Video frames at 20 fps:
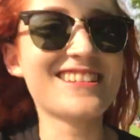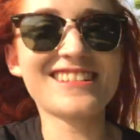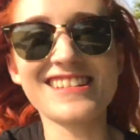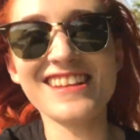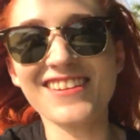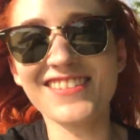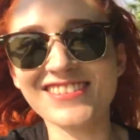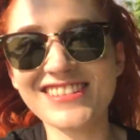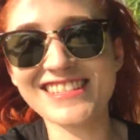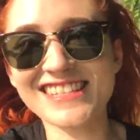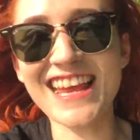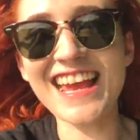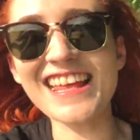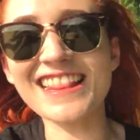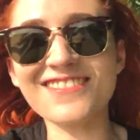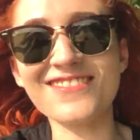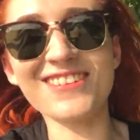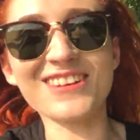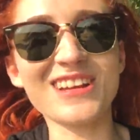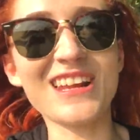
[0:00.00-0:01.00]
We just never
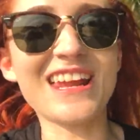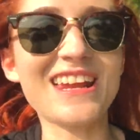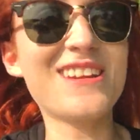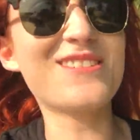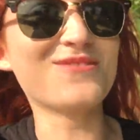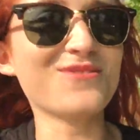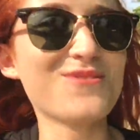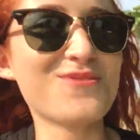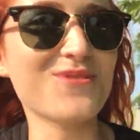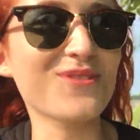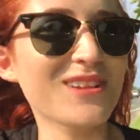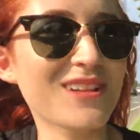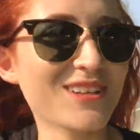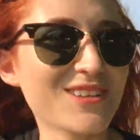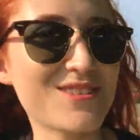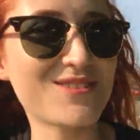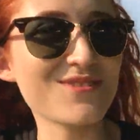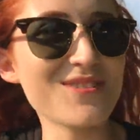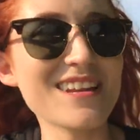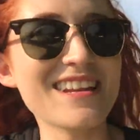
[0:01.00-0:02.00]
say that we're like too cold
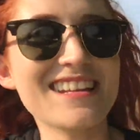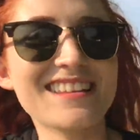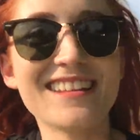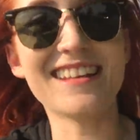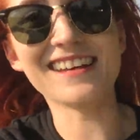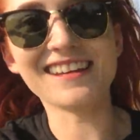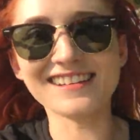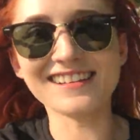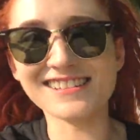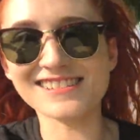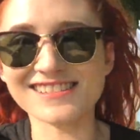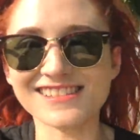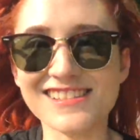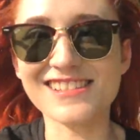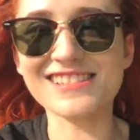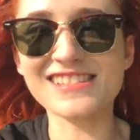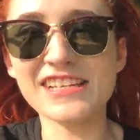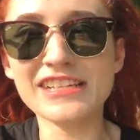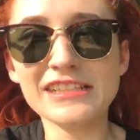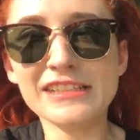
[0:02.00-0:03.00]
or too anything. It's
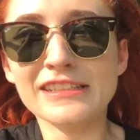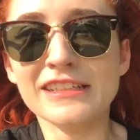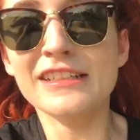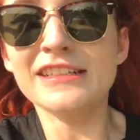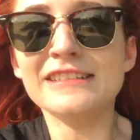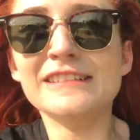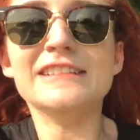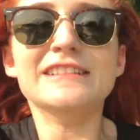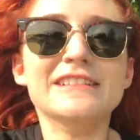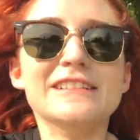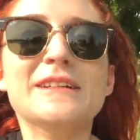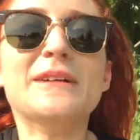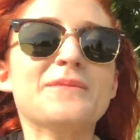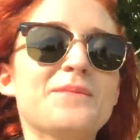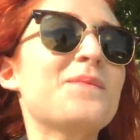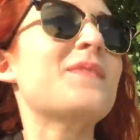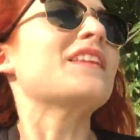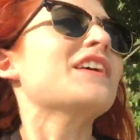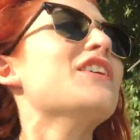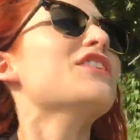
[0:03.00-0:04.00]
just,
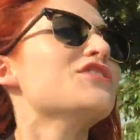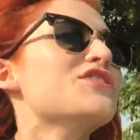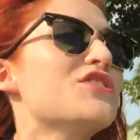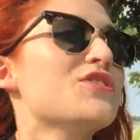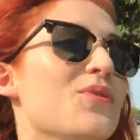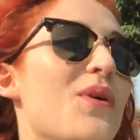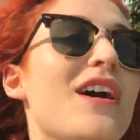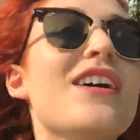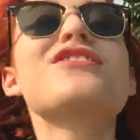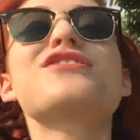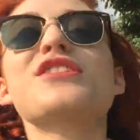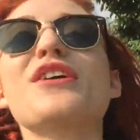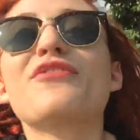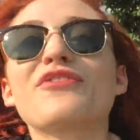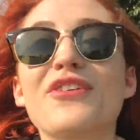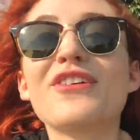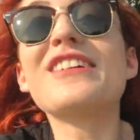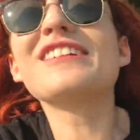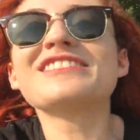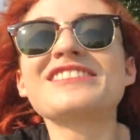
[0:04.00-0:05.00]
so I'll
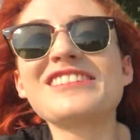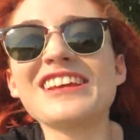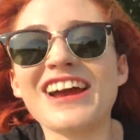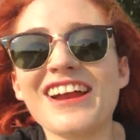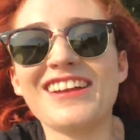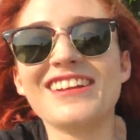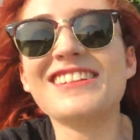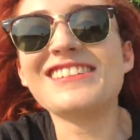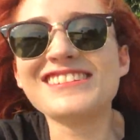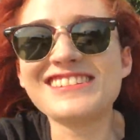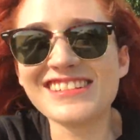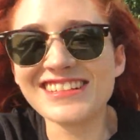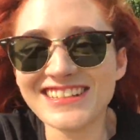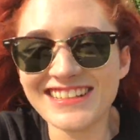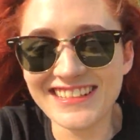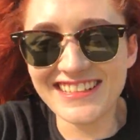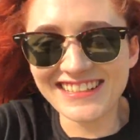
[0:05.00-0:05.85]
suffer in silence.